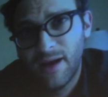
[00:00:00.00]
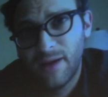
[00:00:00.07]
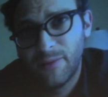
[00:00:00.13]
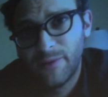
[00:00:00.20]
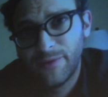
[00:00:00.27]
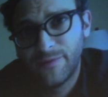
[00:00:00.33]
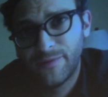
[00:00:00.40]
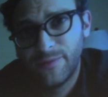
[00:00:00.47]

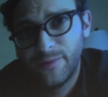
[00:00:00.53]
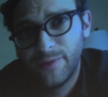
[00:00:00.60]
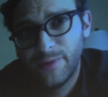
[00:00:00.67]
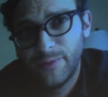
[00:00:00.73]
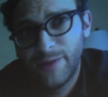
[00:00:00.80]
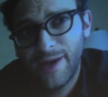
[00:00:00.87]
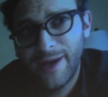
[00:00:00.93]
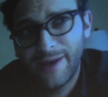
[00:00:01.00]

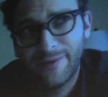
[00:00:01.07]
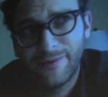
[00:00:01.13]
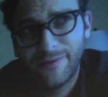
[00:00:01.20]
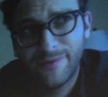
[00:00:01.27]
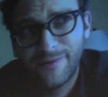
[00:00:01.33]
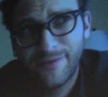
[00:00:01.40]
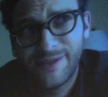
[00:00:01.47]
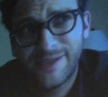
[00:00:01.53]
We had
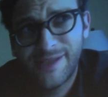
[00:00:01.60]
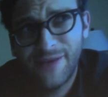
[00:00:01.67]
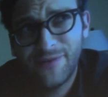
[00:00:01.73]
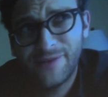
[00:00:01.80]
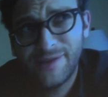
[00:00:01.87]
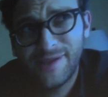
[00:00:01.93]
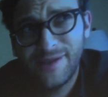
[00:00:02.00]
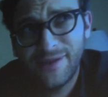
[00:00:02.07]

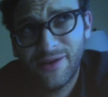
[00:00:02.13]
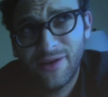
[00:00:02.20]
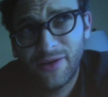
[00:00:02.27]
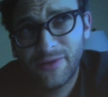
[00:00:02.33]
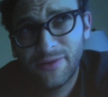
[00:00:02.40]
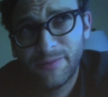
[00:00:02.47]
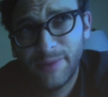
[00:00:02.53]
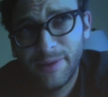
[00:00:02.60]

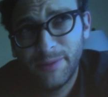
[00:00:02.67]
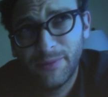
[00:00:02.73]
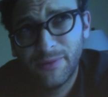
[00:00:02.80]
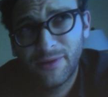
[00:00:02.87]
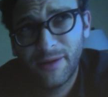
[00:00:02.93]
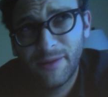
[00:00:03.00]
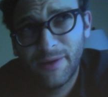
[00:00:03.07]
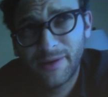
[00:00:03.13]
1,700 people
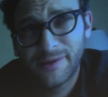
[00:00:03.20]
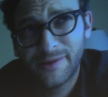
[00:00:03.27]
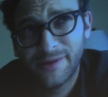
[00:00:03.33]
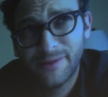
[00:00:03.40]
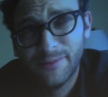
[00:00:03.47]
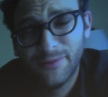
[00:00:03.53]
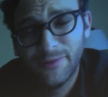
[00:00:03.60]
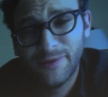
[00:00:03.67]
come out and see
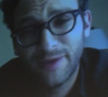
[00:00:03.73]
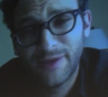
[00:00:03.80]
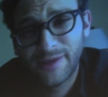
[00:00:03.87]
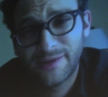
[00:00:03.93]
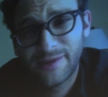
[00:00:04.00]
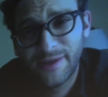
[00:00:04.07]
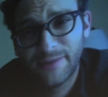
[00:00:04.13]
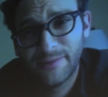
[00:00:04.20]
the movie last
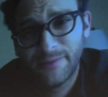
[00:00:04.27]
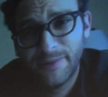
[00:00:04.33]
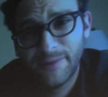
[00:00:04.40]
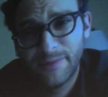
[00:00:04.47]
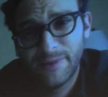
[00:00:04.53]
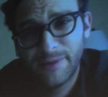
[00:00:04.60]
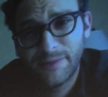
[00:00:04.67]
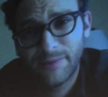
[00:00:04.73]
night in
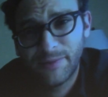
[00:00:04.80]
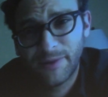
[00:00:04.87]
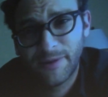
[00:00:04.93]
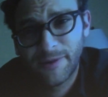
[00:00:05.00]
Pittsburgh.